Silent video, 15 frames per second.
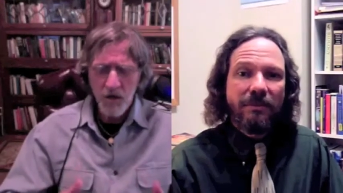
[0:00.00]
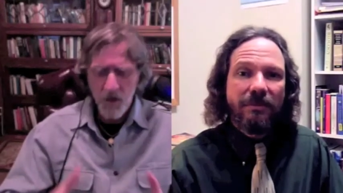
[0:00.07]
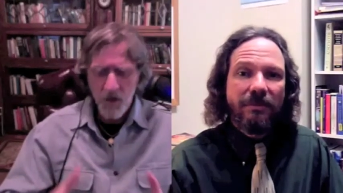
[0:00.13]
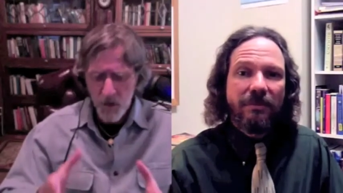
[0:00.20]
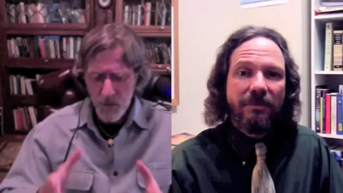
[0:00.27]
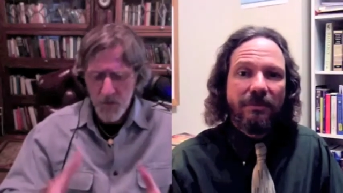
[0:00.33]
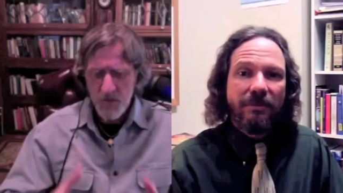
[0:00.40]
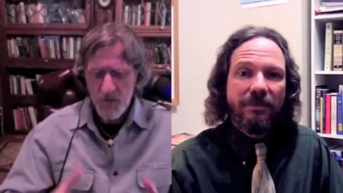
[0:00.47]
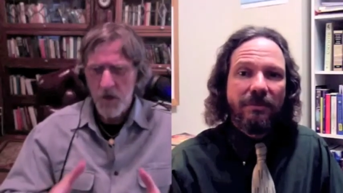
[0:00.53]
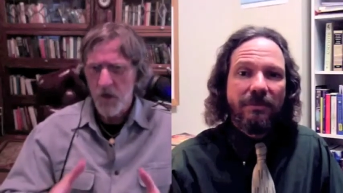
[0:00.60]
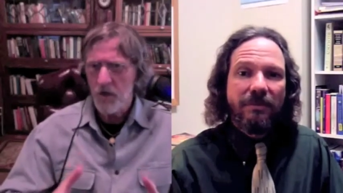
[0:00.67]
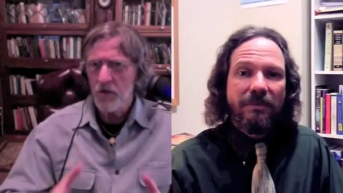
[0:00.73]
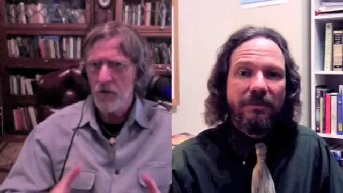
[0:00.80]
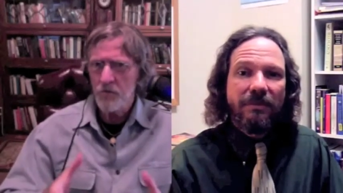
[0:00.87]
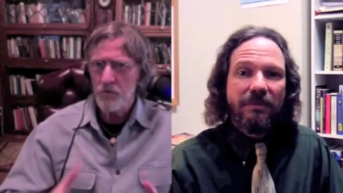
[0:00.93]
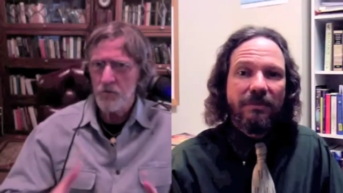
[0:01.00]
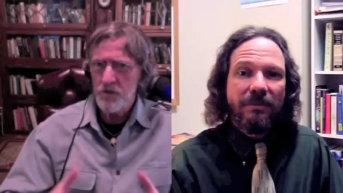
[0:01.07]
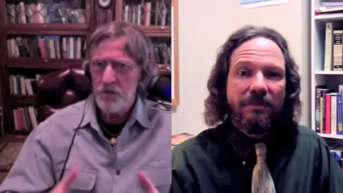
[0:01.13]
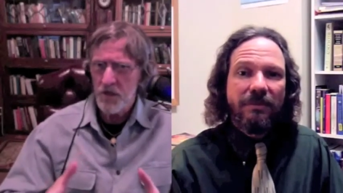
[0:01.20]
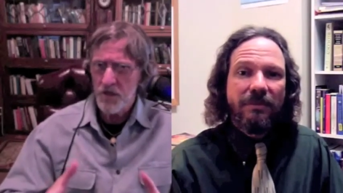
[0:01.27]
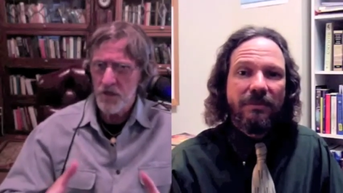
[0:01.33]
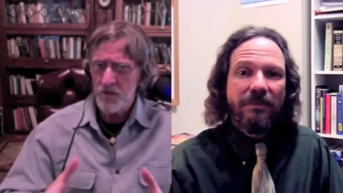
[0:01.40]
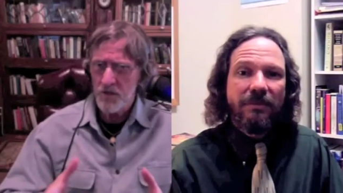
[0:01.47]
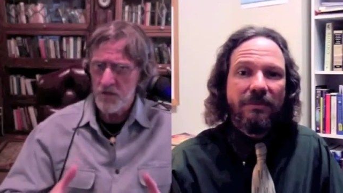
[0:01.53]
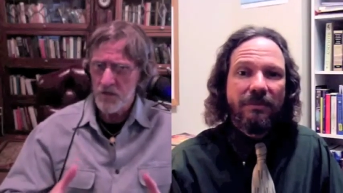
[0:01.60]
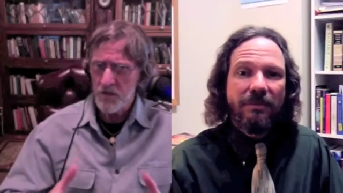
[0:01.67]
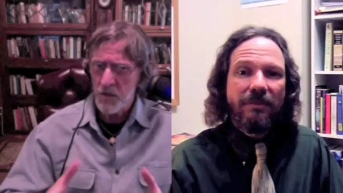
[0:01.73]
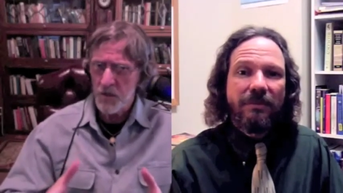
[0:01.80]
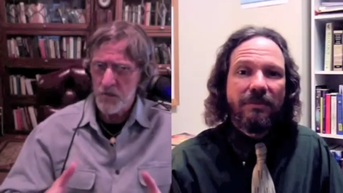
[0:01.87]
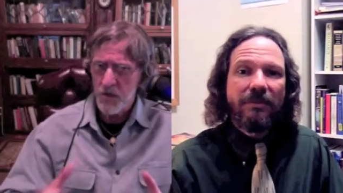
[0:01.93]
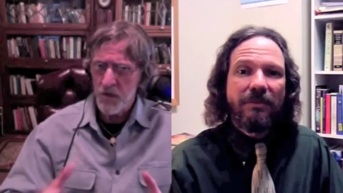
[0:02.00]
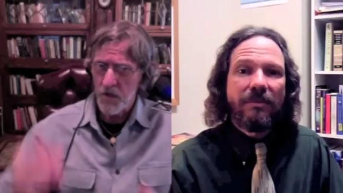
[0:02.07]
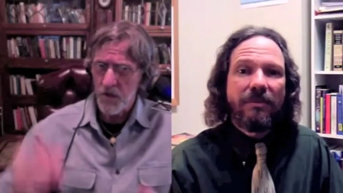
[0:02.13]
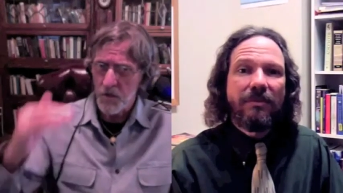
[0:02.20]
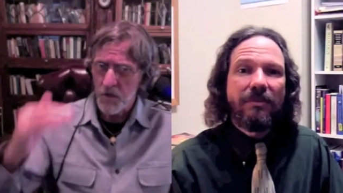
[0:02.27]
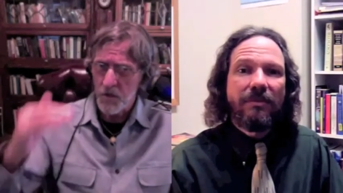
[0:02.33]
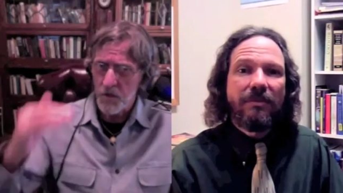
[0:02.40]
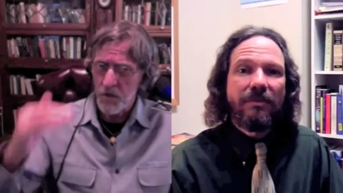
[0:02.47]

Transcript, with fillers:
Speaker 1: almost all of them says the same thing.